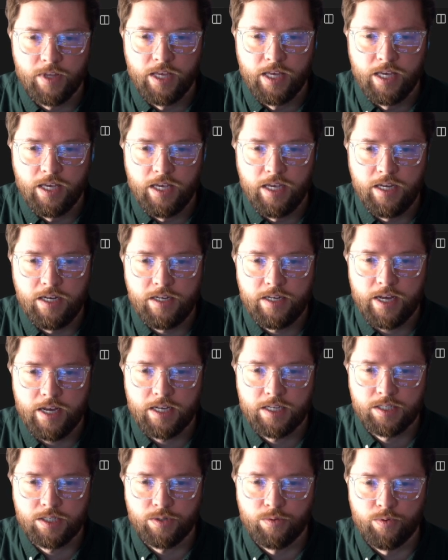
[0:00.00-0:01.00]

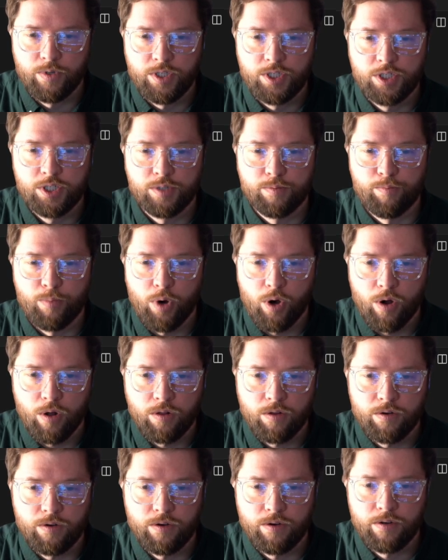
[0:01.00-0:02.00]
index was
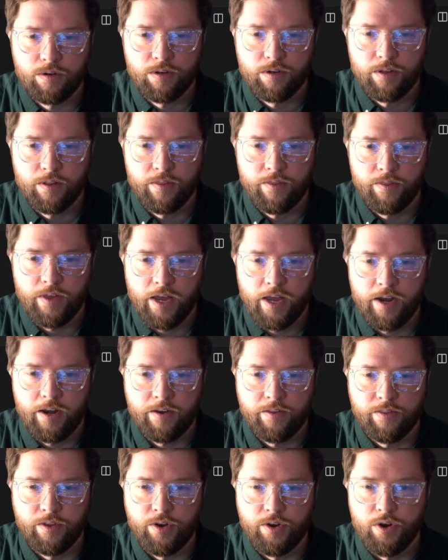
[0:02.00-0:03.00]
smaller
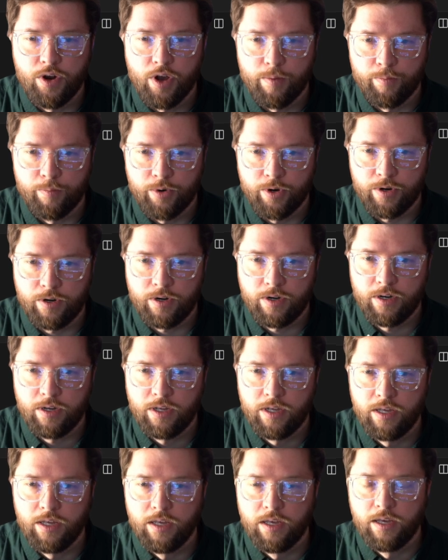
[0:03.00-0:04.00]
than the number.
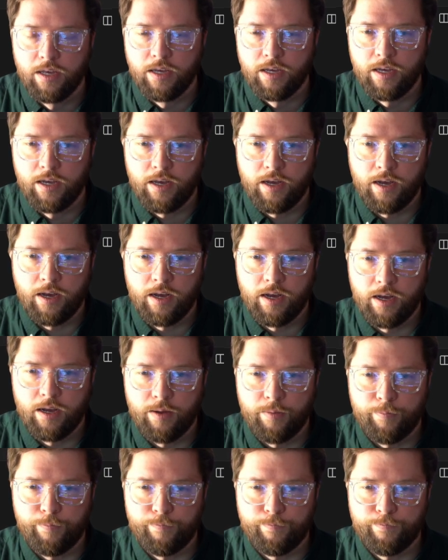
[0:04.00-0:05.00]

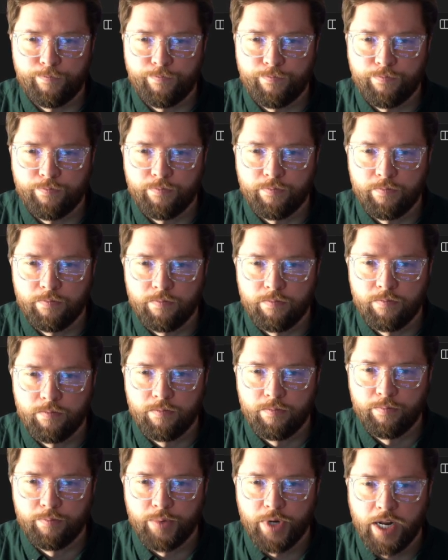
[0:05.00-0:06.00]
But
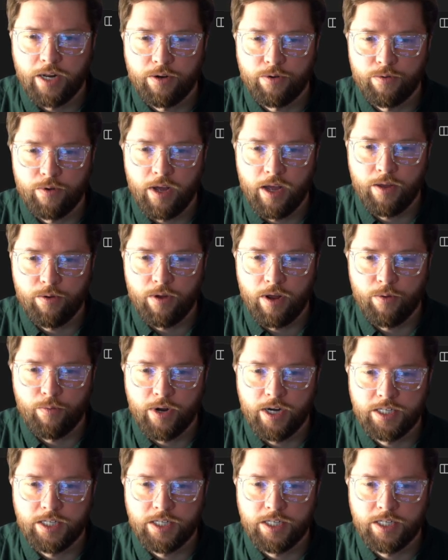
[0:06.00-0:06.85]
I want it to